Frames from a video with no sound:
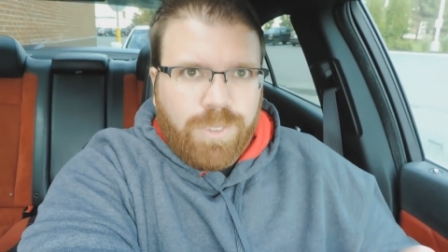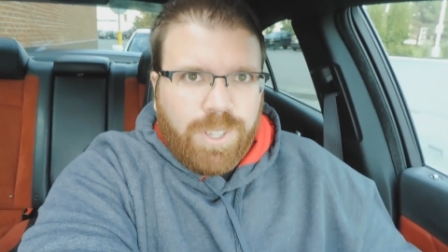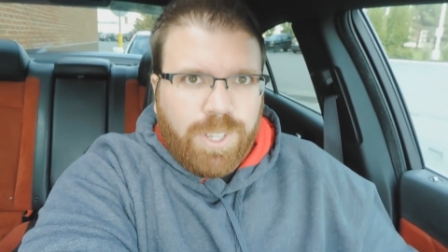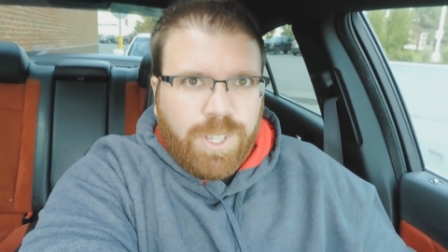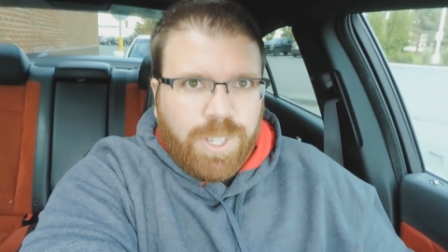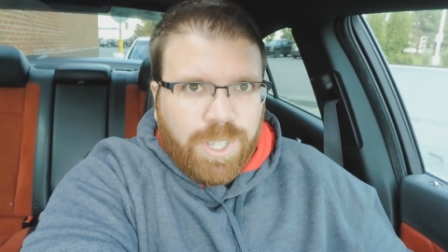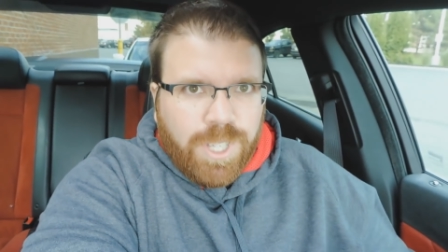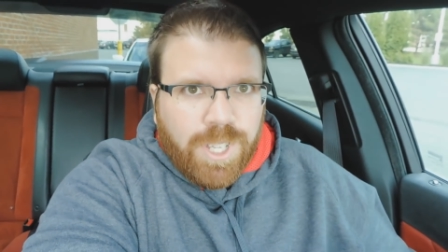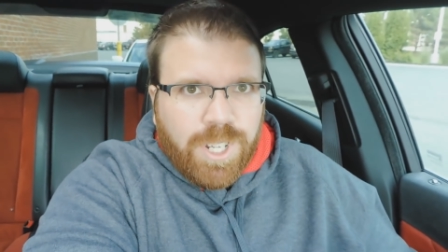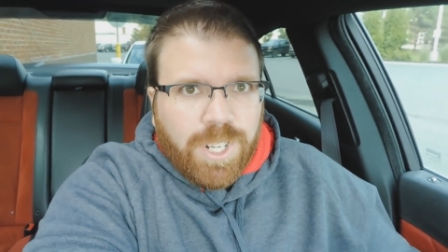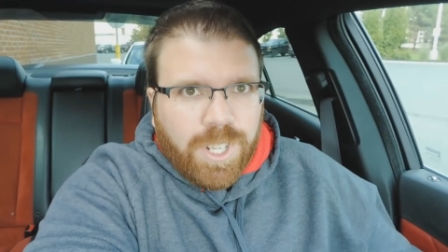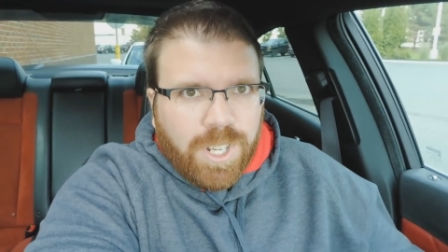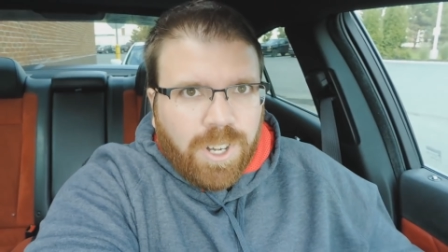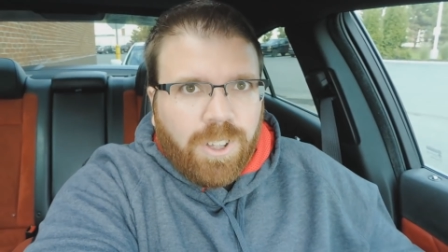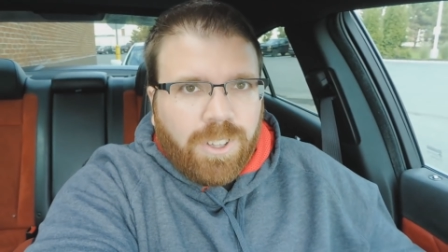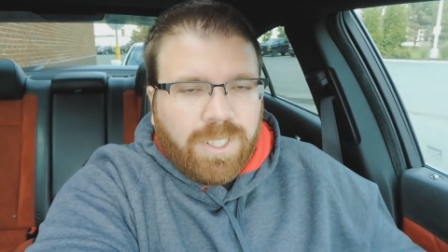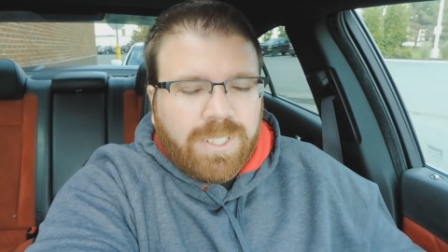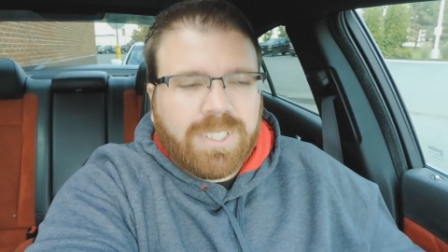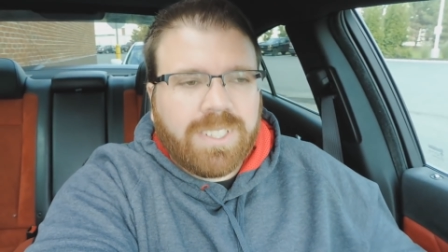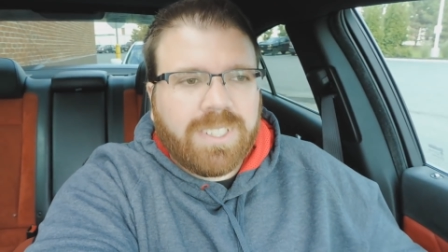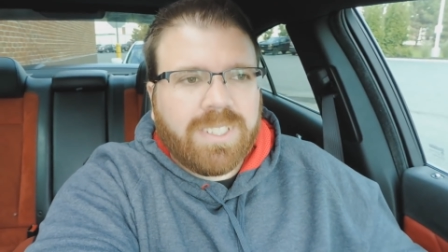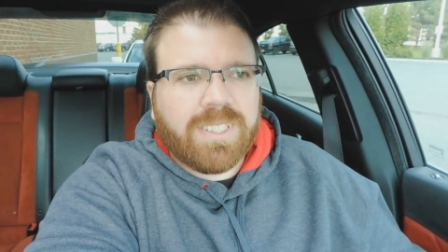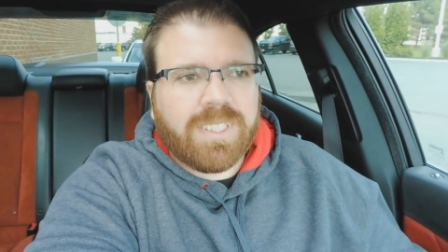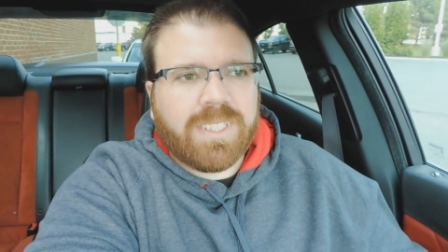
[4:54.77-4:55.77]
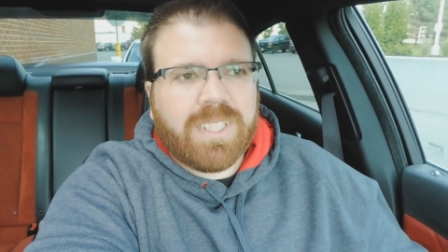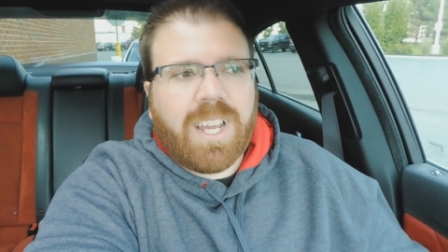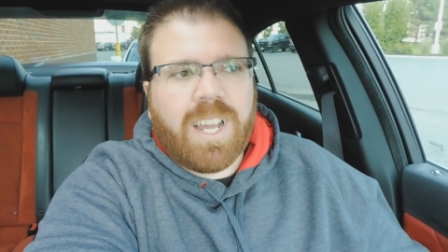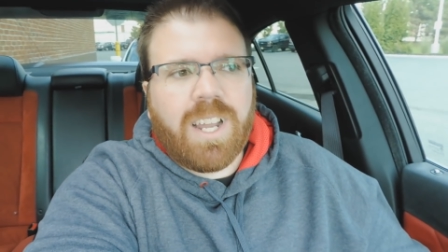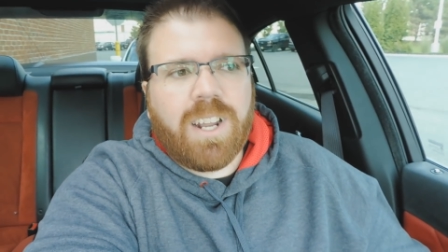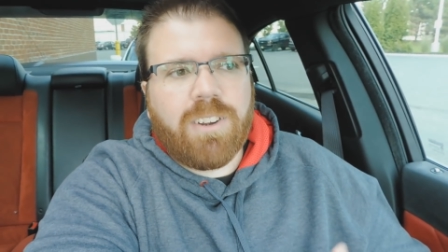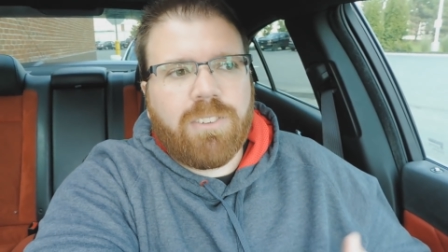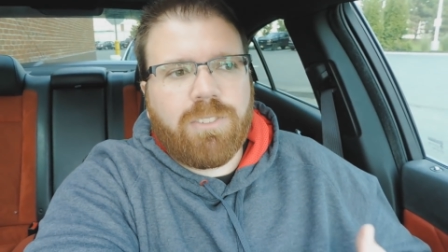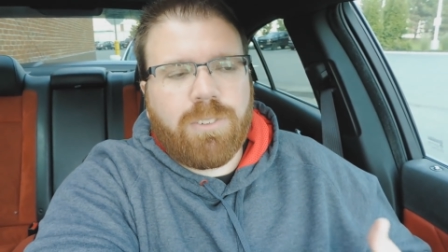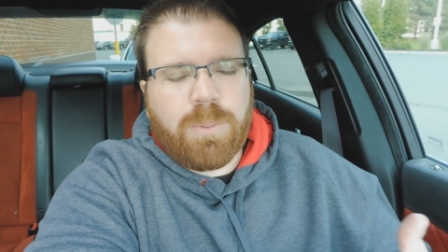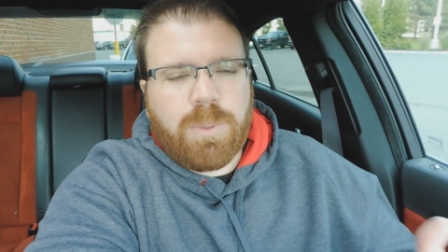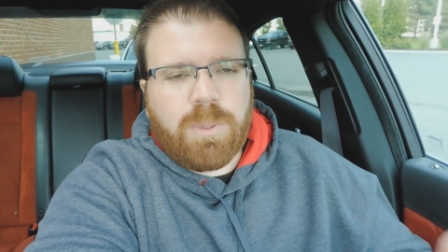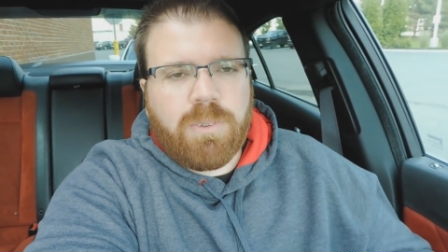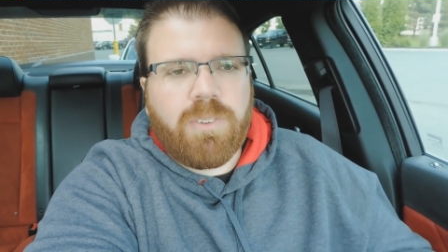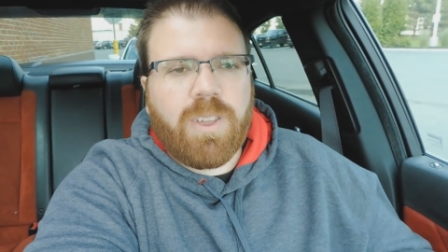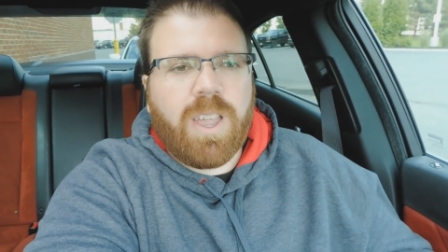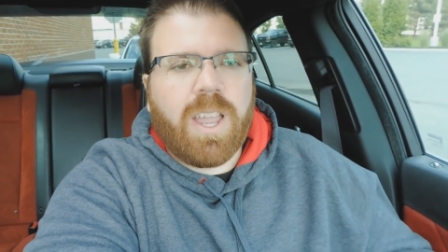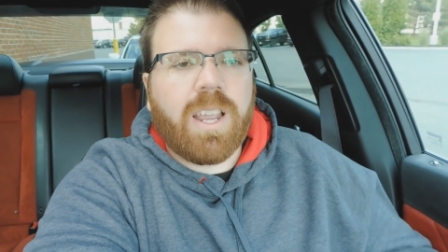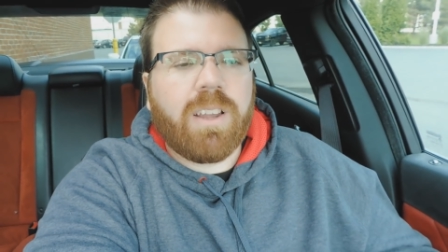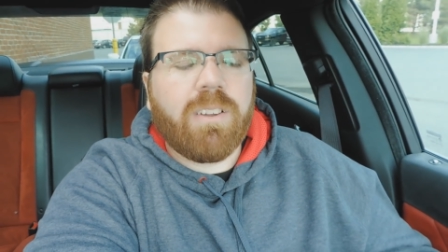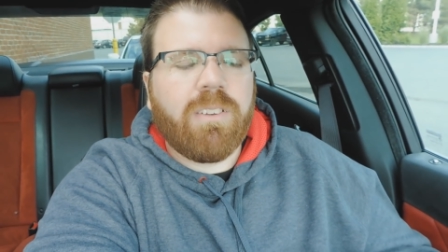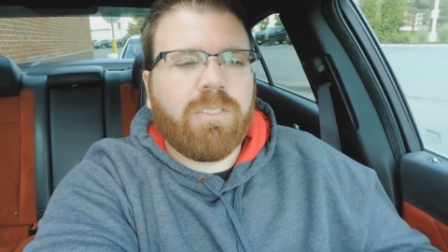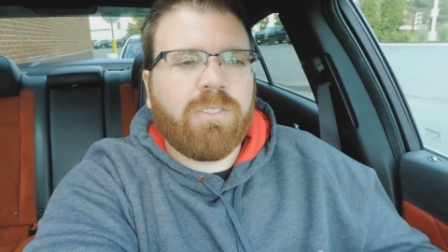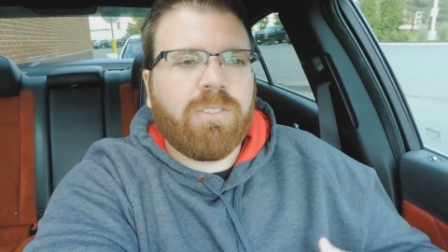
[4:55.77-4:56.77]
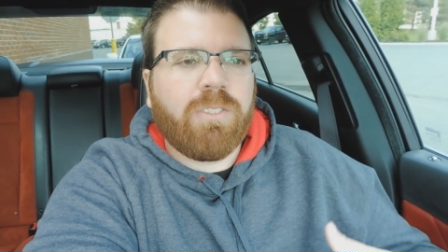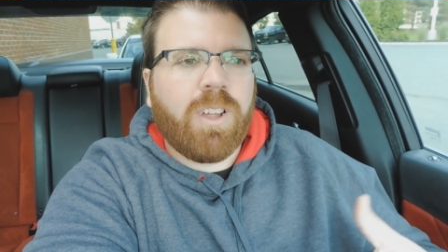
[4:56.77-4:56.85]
literally an all-season tire from the that